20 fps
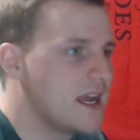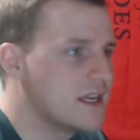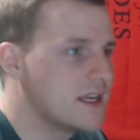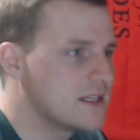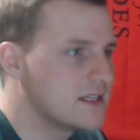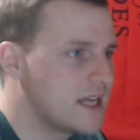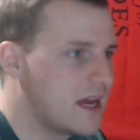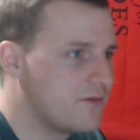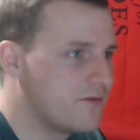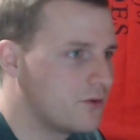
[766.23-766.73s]

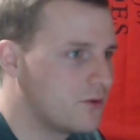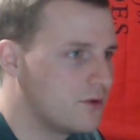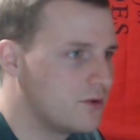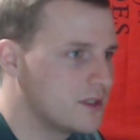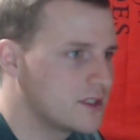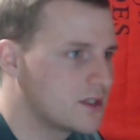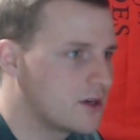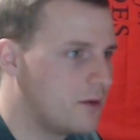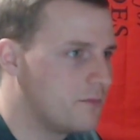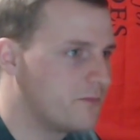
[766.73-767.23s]
Tavor?
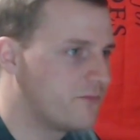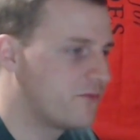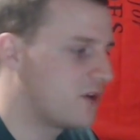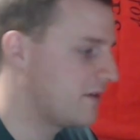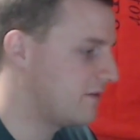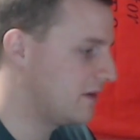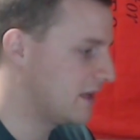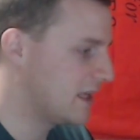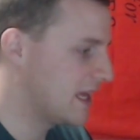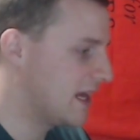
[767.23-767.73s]
It's a common
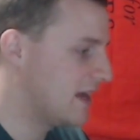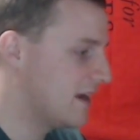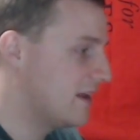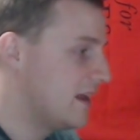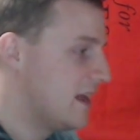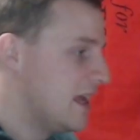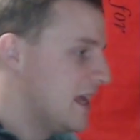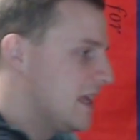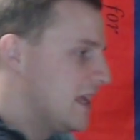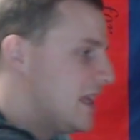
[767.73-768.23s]
rifle in Canada.
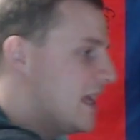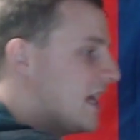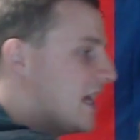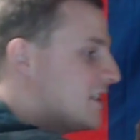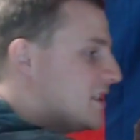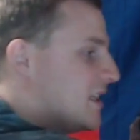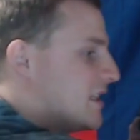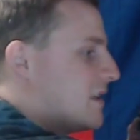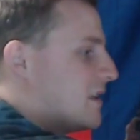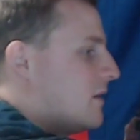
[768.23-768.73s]
Yeah,
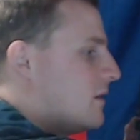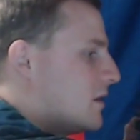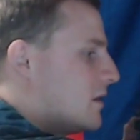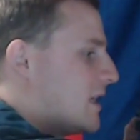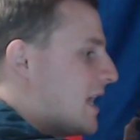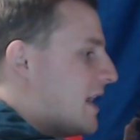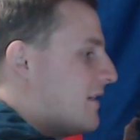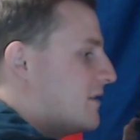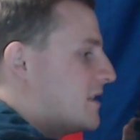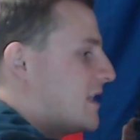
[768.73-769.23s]
actually, there's a lot of
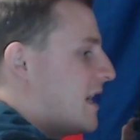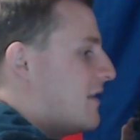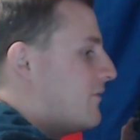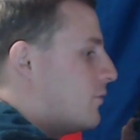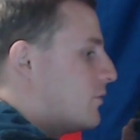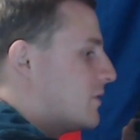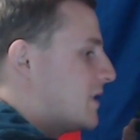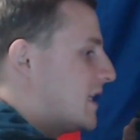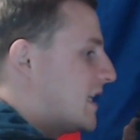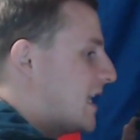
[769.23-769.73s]

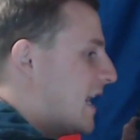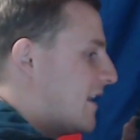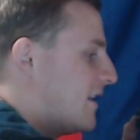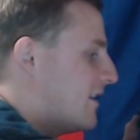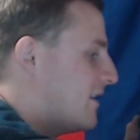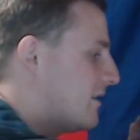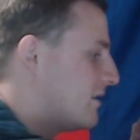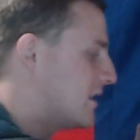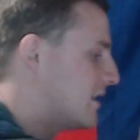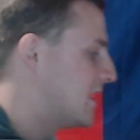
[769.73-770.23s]
Tavors in
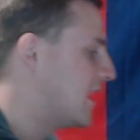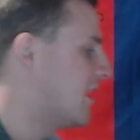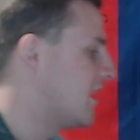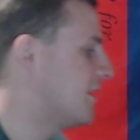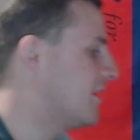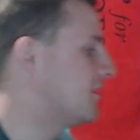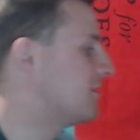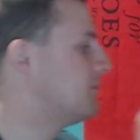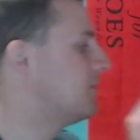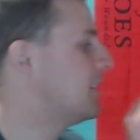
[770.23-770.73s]
Canada. A ton
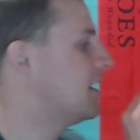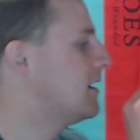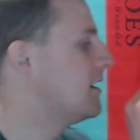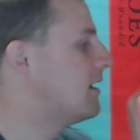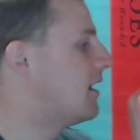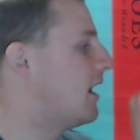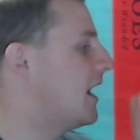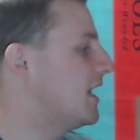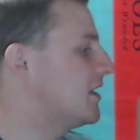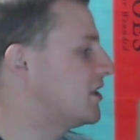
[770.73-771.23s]
of them.
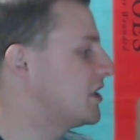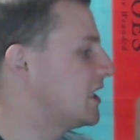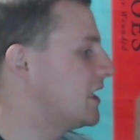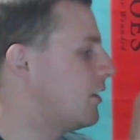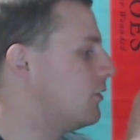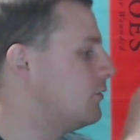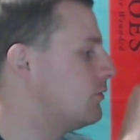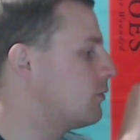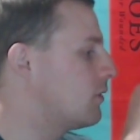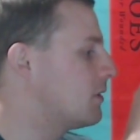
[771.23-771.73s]
I actually
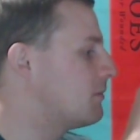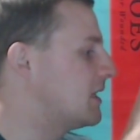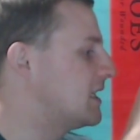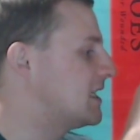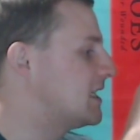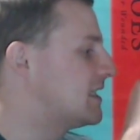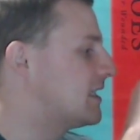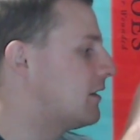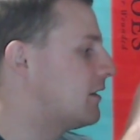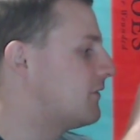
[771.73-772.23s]
owned one
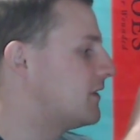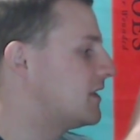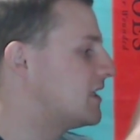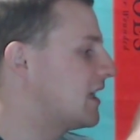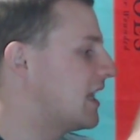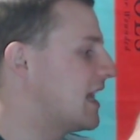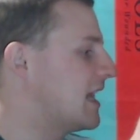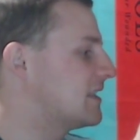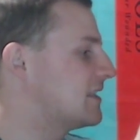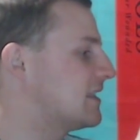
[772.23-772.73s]
myself
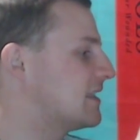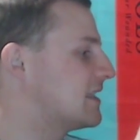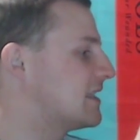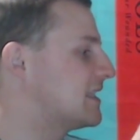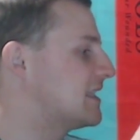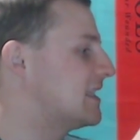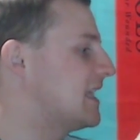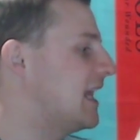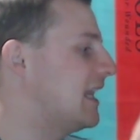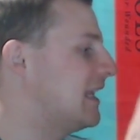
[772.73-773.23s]
until I had to
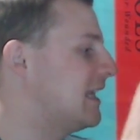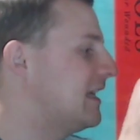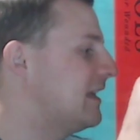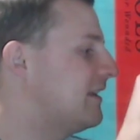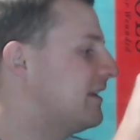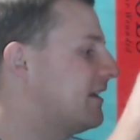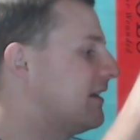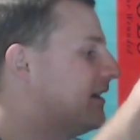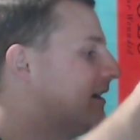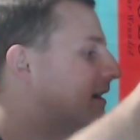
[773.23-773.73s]
sell
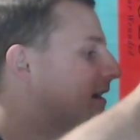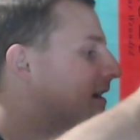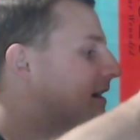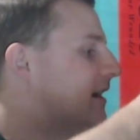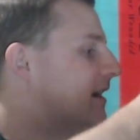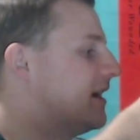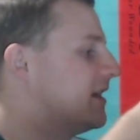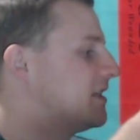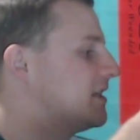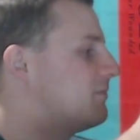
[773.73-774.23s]
it
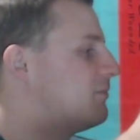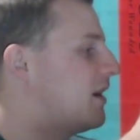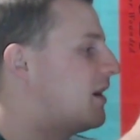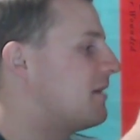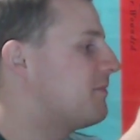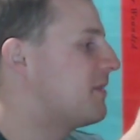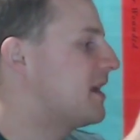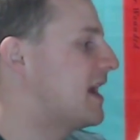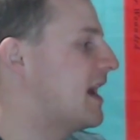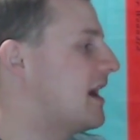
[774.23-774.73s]
to buy
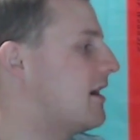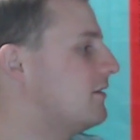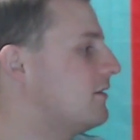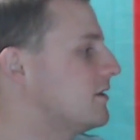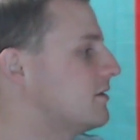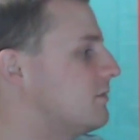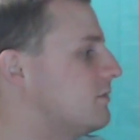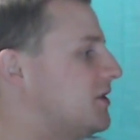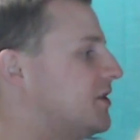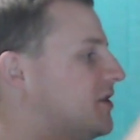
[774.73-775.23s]
my
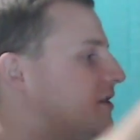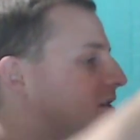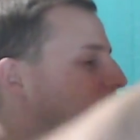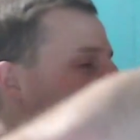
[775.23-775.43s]
house, which,